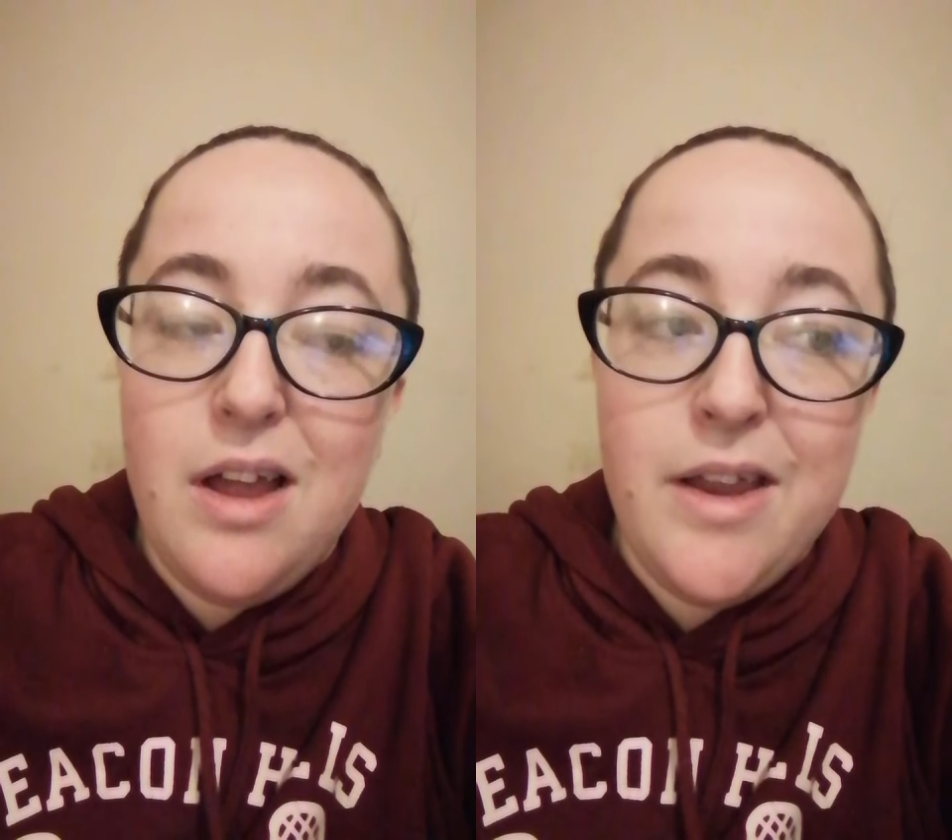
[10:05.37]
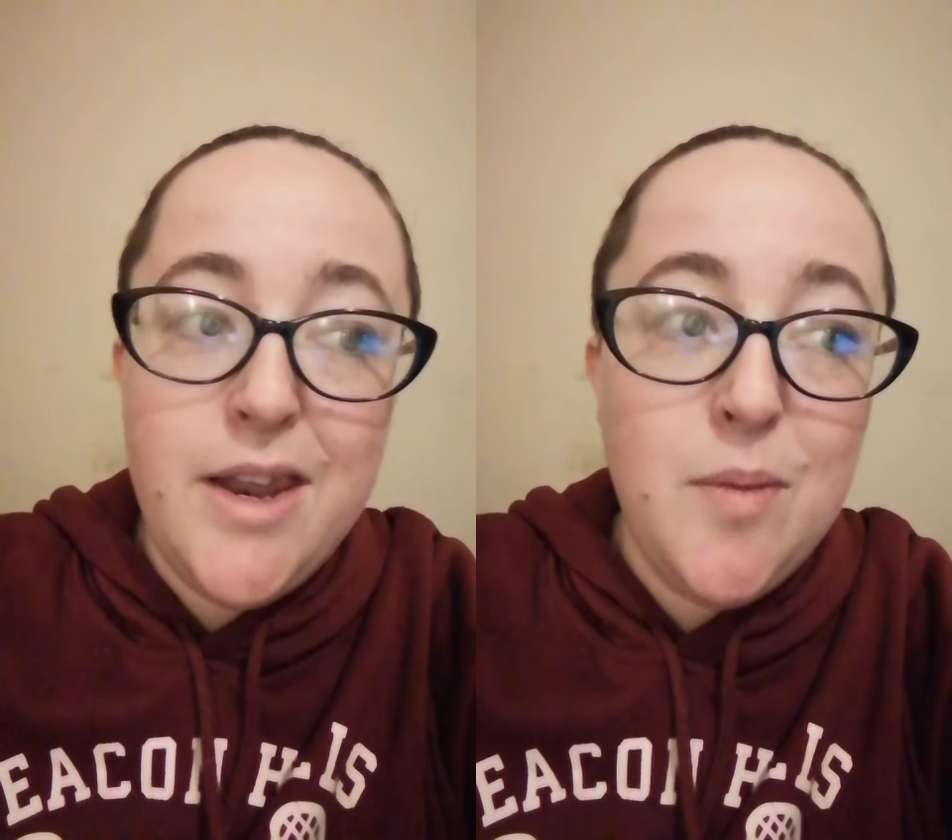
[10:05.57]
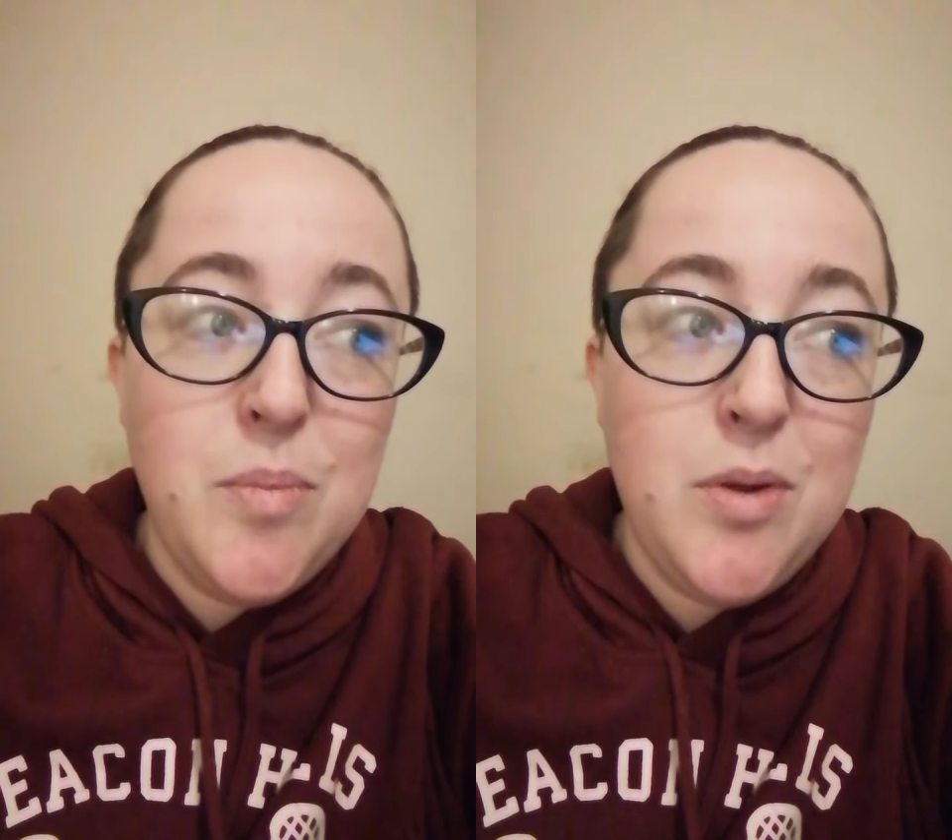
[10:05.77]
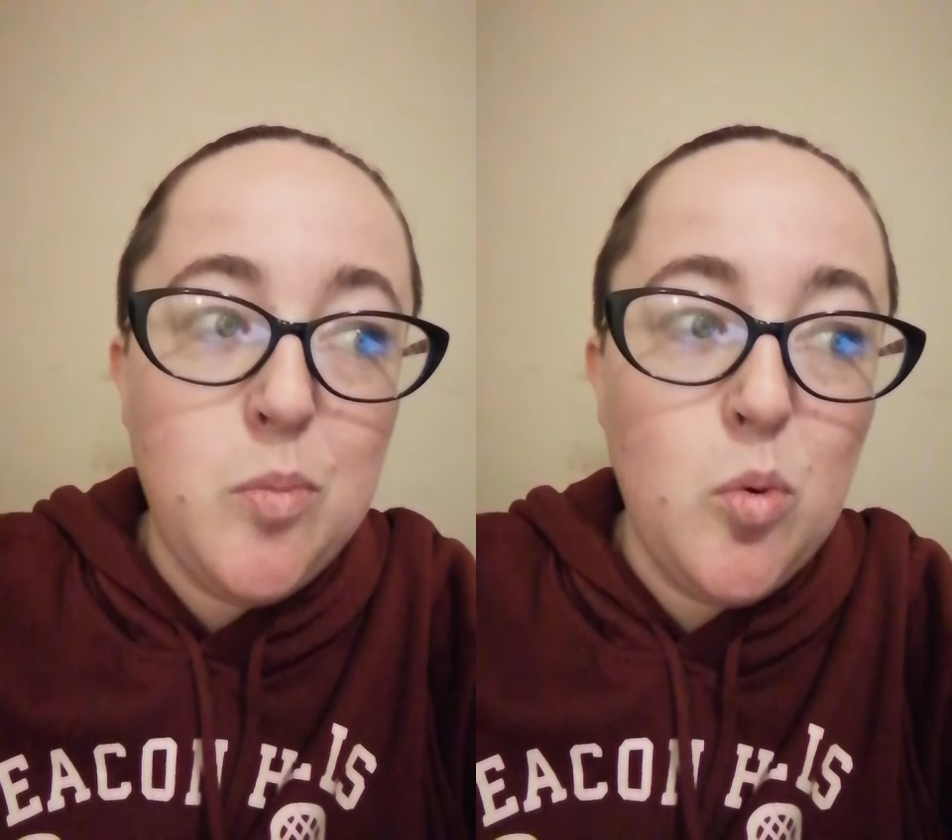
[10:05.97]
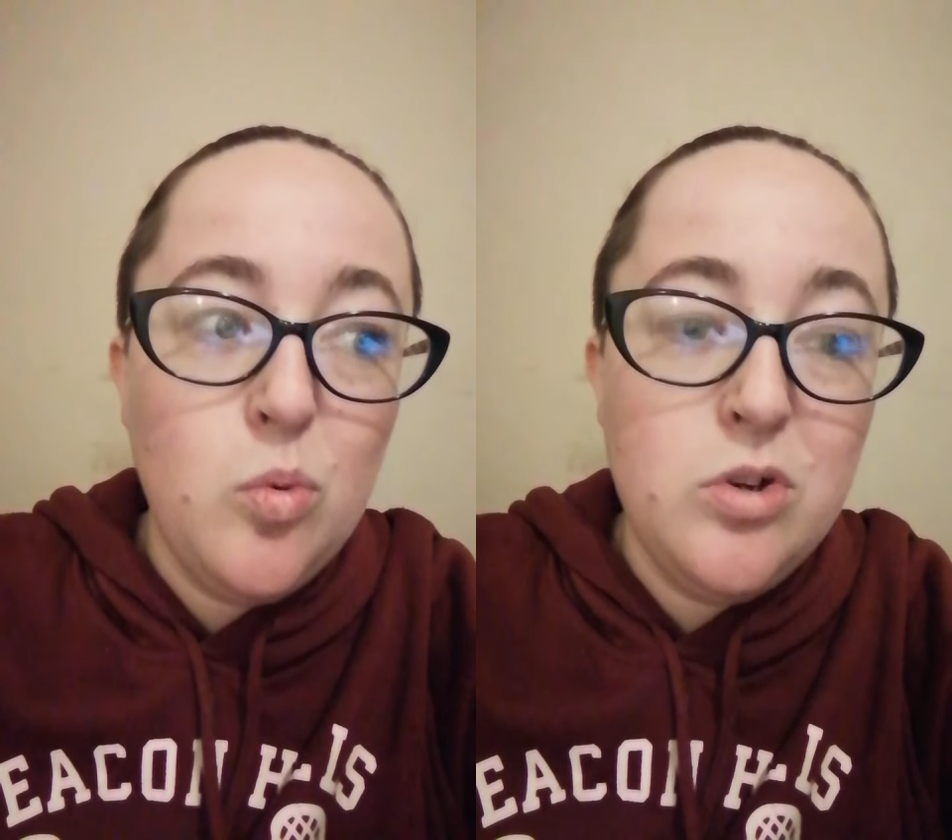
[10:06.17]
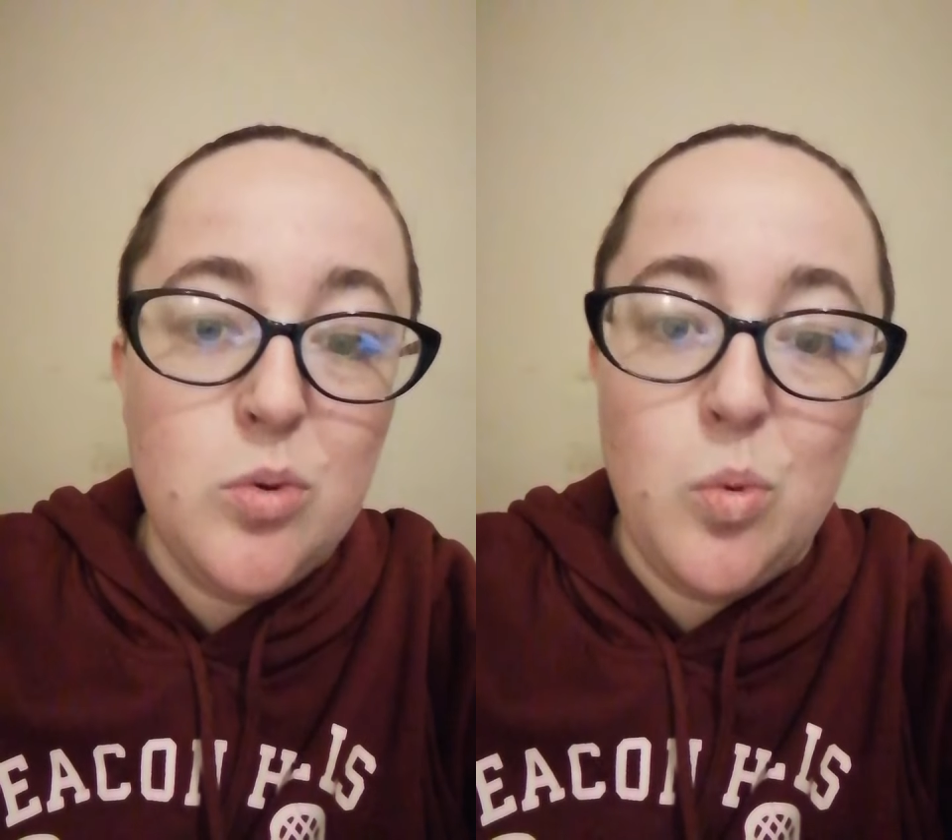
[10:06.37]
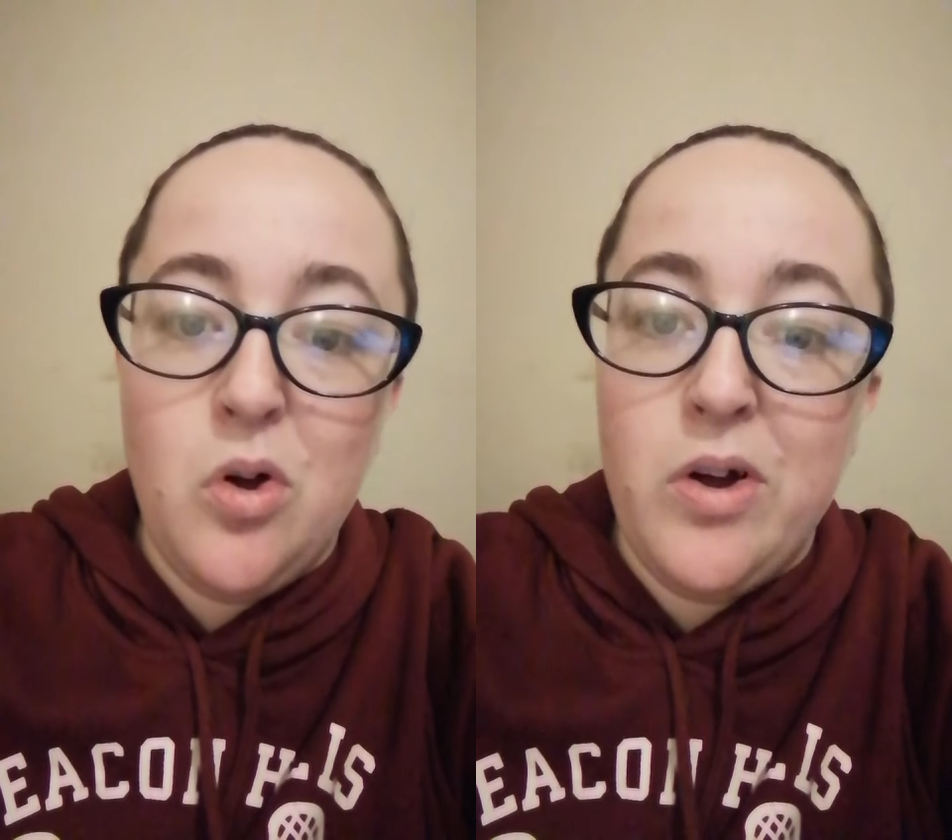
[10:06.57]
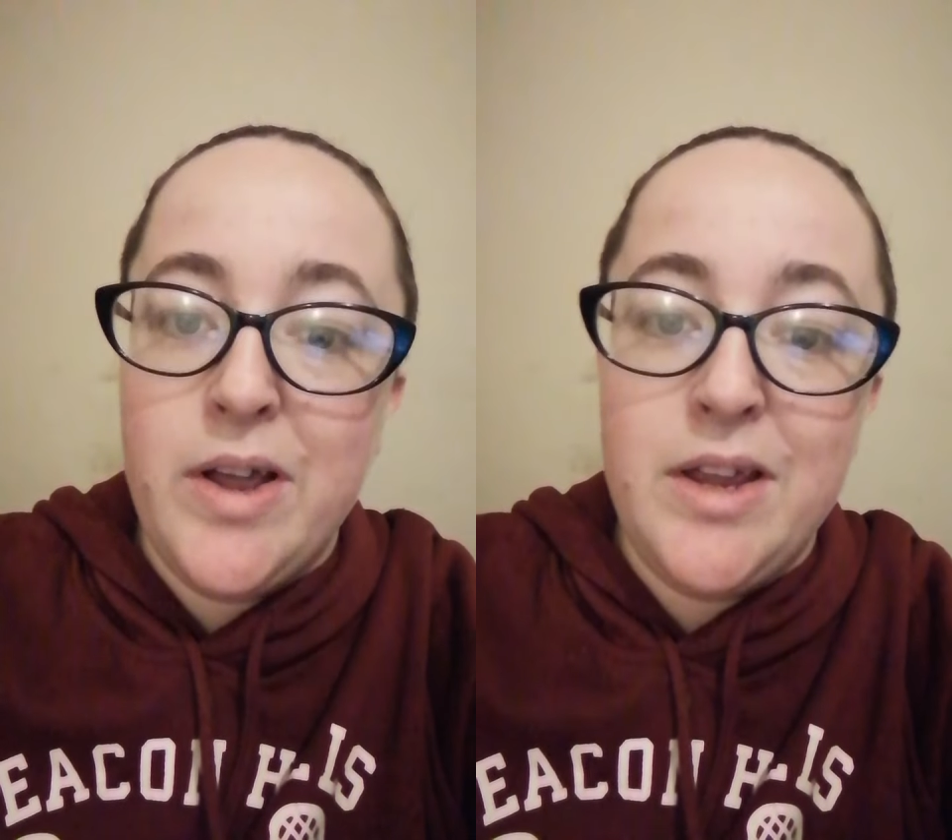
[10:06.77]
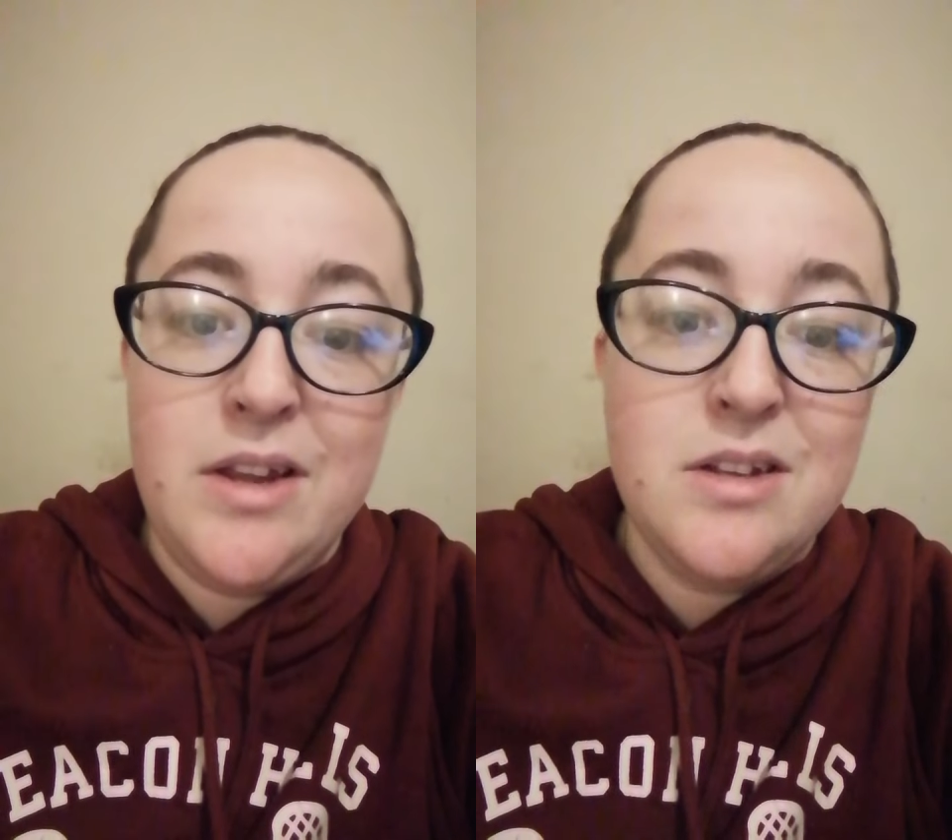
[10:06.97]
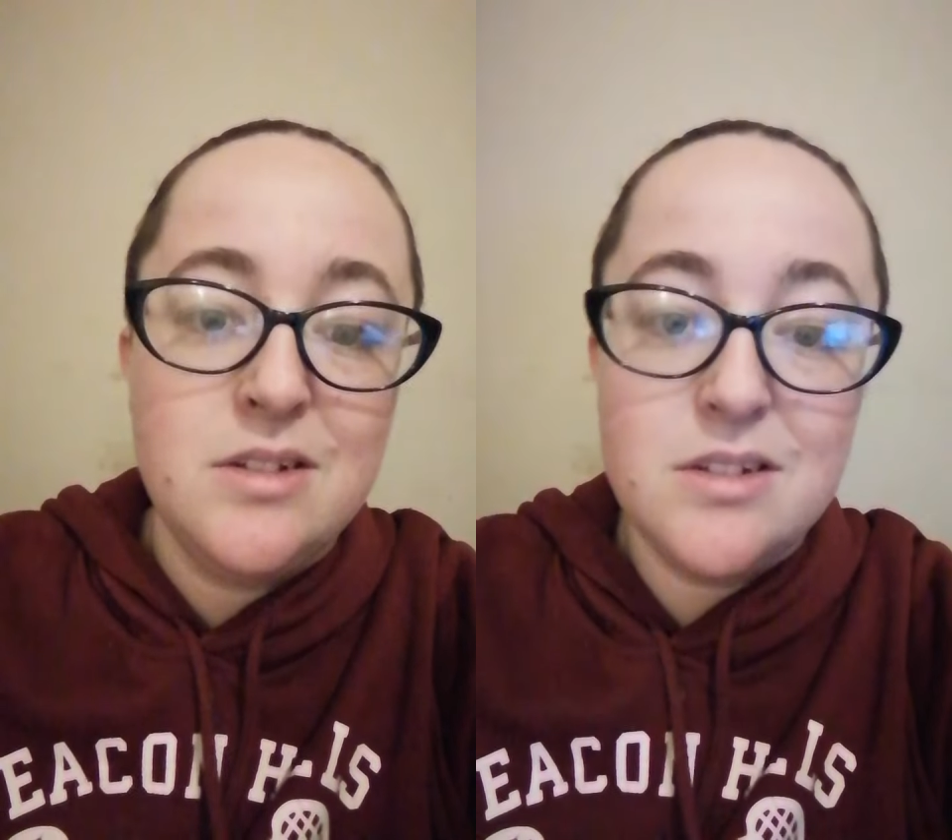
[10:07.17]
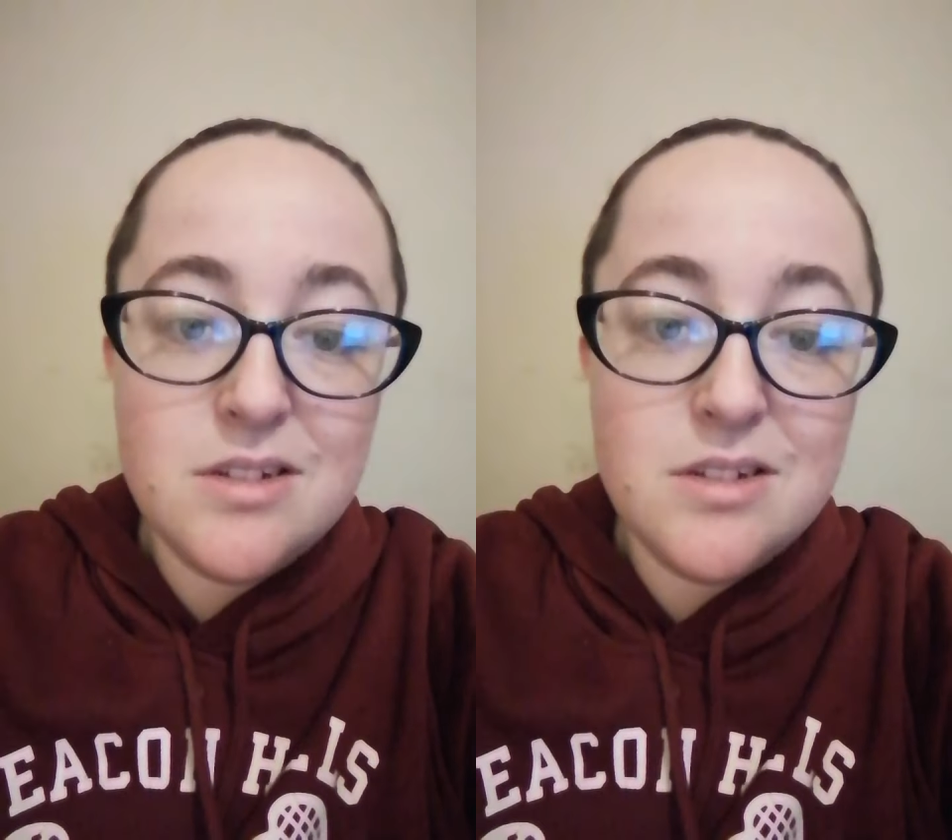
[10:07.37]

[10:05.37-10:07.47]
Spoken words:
And then people wonder why,